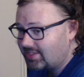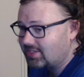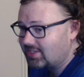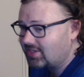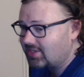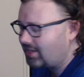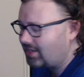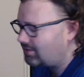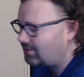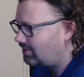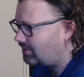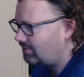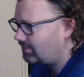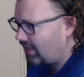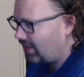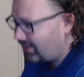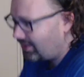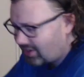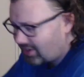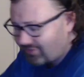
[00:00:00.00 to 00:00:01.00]
like, well, I
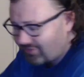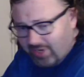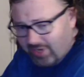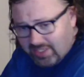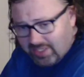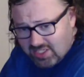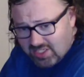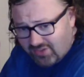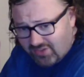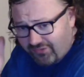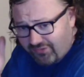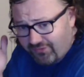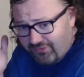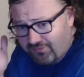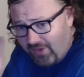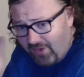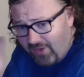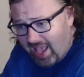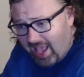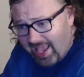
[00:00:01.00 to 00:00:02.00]
got a very
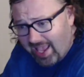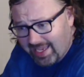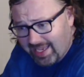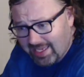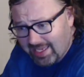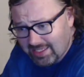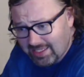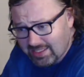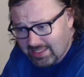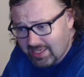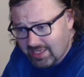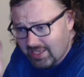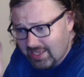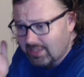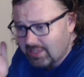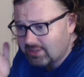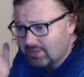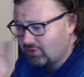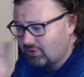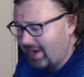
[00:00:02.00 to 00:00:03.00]
defined
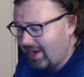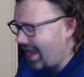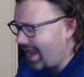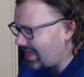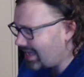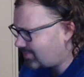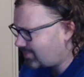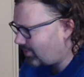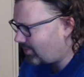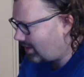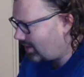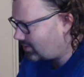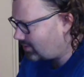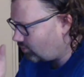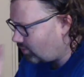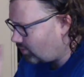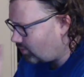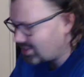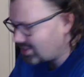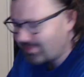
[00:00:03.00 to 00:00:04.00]
grasp on
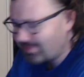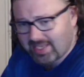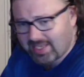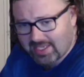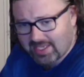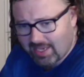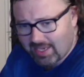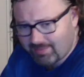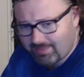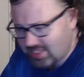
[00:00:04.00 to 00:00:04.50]
what's making up this